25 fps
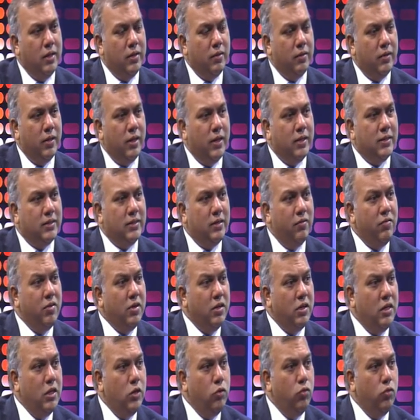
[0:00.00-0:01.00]
there are
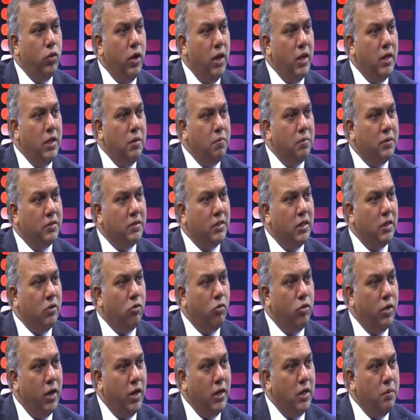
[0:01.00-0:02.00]
70 to 80 percent or
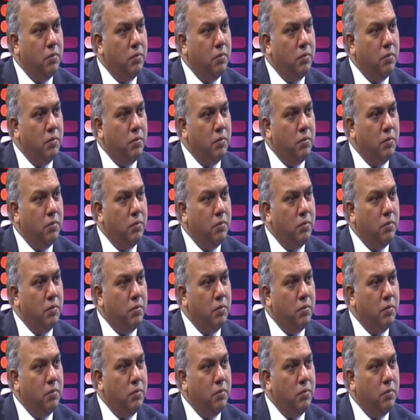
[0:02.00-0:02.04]
90